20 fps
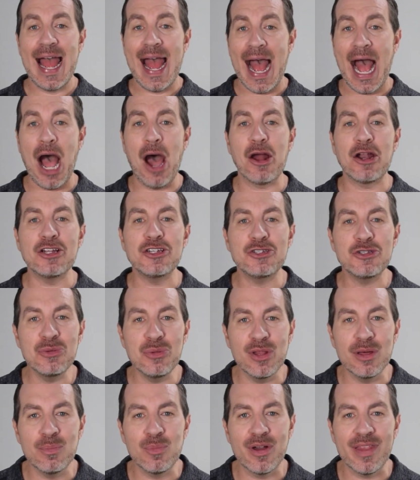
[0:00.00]
how to do
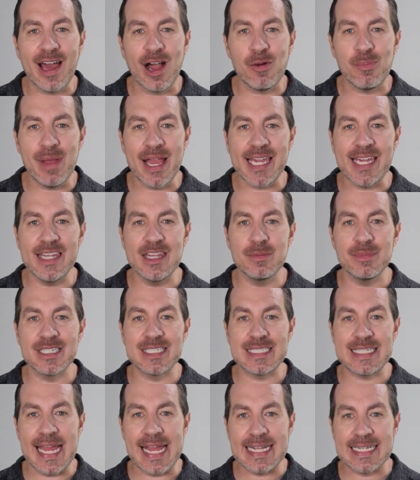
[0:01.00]
them without making the
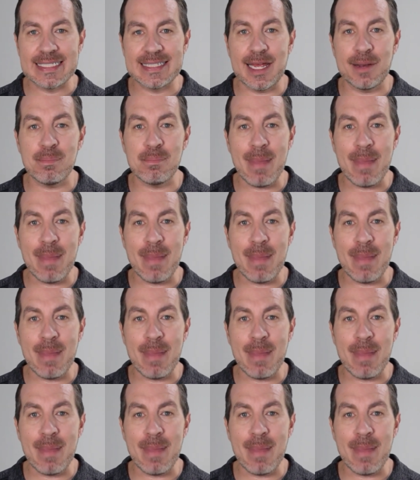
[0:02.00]
mistakes that